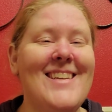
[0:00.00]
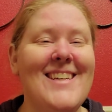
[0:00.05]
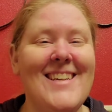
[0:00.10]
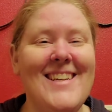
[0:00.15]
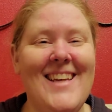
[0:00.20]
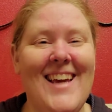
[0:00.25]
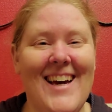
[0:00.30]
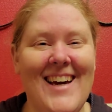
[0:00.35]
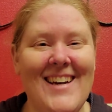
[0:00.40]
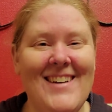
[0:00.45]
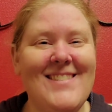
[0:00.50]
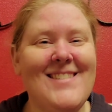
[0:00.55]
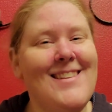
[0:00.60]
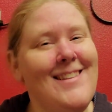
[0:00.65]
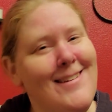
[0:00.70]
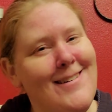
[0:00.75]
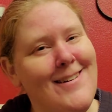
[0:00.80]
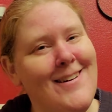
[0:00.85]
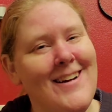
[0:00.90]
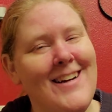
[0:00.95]
yeah, it was a
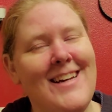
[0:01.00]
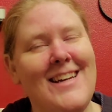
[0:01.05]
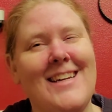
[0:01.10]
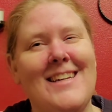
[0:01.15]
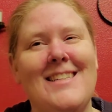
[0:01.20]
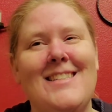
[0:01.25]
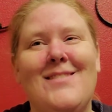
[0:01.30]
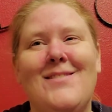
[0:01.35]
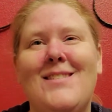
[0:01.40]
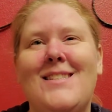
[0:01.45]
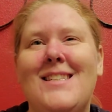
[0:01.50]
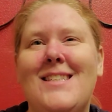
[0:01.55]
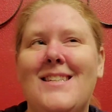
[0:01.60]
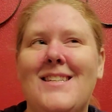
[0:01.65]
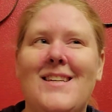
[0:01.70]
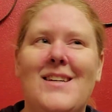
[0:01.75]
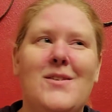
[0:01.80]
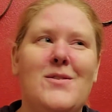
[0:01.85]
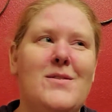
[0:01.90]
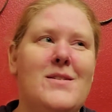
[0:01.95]
little cranky because
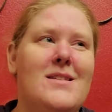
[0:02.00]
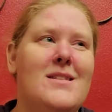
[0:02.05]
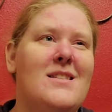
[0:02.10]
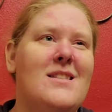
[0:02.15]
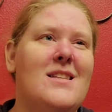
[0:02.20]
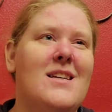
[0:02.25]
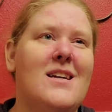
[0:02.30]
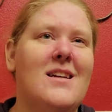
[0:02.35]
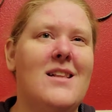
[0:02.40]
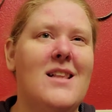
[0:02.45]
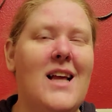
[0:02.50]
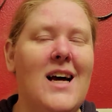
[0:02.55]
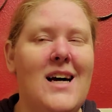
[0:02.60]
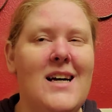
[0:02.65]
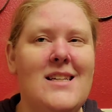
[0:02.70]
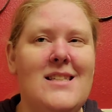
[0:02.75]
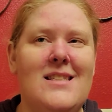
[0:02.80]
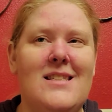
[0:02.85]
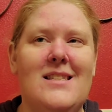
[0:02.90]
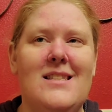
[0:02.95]
it was the
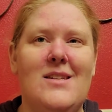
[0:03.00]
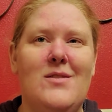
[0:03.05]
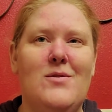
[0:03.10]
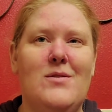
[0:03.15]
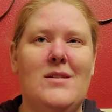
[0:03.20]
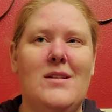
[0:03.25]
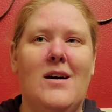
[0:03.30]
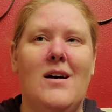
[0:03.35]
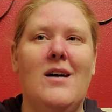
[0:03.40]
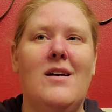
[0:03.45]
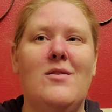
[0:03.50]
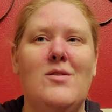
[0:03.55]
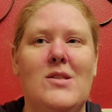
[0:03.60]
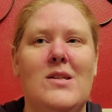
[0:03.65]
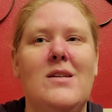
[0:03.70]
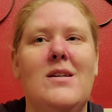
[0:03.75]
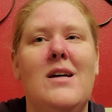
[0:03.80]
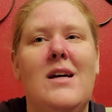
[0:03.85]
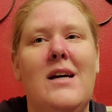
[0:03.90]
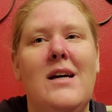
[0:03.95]
class. It
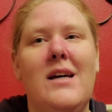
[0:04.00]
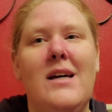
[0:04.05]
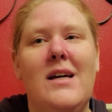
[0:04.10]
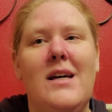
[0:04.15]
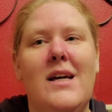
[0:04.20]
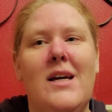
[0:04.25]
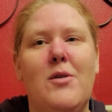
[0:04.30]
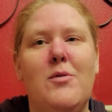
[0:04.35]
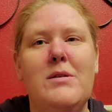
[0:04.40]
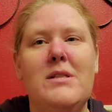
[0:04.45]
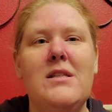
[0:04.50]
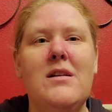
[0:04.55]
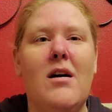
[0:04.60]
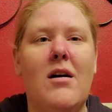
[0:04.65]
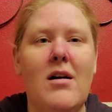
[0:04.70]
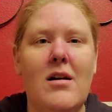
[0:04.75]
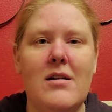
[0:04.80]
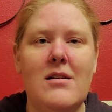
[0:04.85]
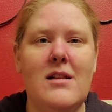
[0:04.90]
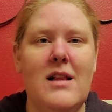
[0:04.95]
wasn't a
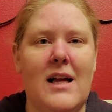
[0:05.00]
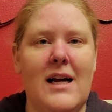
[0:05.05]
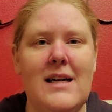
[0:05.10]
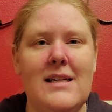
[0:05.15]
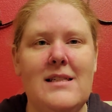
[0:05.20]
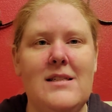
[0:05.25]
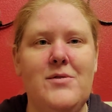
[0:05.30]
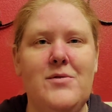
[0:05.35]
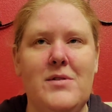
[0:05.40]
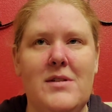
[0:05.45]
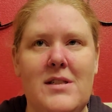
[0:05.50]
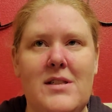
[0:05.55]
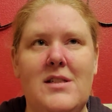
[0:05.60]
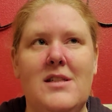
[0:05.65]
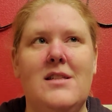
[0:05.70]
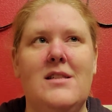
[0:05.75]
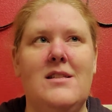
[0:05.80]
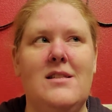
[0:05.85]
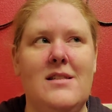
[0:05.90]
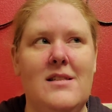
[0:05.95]
hard class. It was
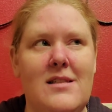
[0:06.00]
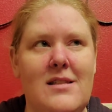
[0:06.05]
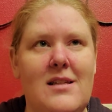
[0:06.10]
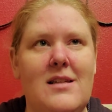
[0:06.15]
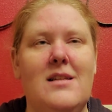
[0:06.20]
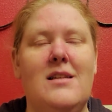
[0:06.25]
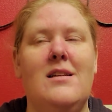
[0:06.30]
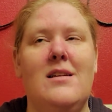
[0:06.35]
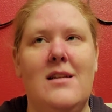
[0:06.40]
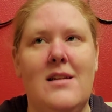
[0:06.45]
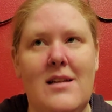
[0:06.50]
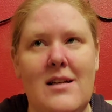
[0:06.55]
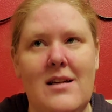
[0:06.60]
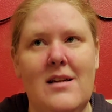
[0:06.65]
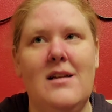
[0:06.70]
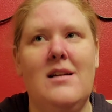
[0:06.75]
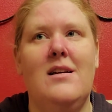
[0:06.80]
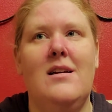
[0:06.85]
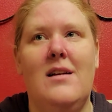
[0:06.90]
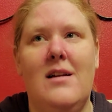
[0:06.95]
just,
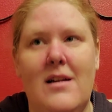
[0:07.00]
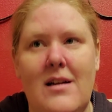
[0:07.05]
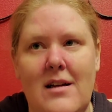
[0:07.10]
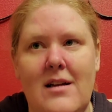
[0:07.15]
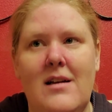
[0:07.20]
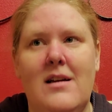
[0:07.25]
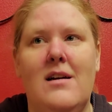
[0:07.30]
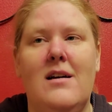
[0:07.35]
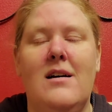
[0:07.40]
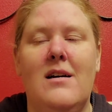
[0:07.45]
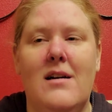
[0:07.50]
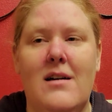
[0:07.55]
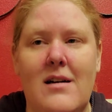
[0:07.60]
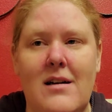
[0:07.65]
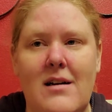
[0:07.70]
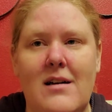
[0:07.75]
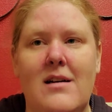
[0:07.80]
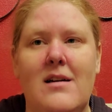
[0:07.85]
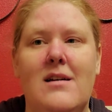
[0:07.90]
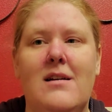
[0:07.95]

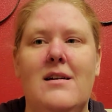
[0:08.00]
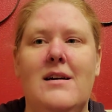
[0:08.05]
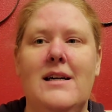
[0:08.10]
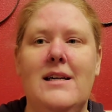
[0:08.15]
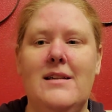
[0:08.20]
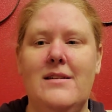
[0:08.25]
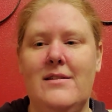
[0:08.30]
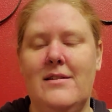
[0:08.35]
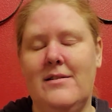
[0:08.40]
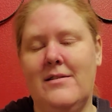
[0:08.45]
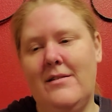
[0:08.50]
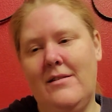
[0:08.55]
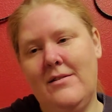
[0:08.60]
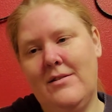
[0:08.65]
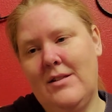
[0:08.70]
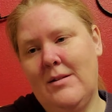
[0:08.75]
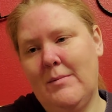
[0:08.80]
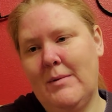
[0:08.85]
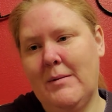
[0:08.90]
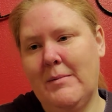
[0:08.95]
I don't know. There's
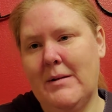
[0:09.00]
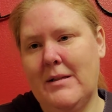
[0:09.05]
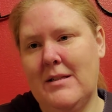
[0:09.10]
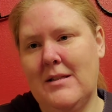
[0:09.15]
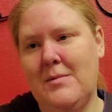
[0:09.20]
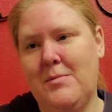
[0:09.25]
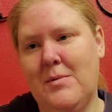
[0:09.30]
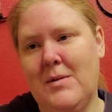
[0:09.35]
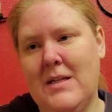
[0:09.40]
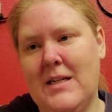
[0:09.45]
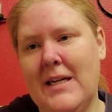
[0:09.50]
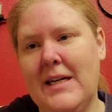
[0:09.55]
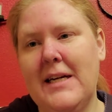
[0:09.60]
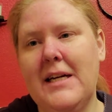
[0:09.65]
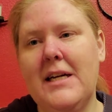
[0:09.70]
something about this morning.